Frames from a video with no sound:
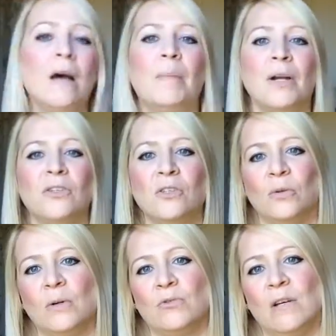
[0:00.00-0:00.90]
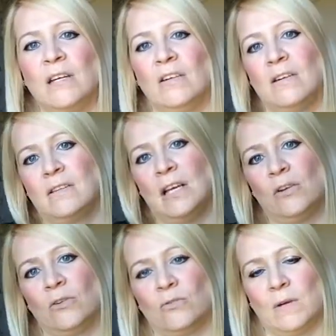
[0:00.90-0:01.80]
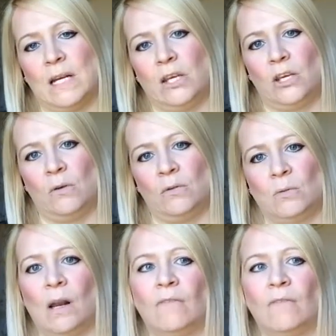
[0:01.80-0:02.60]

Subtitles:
But I just thought it was really nice. It looks really cute as well.